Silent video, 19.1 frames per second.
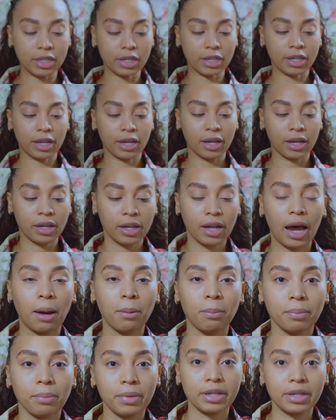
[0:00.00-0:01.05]
again,
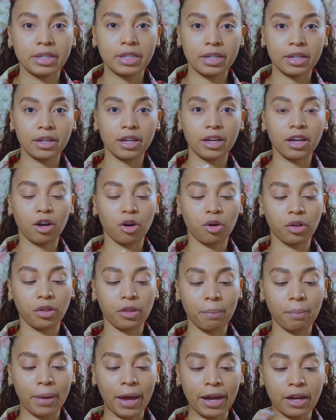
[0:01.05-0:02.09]
I'm mixing it on
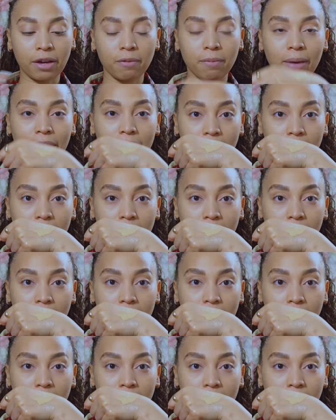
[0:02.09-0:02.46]
the back of my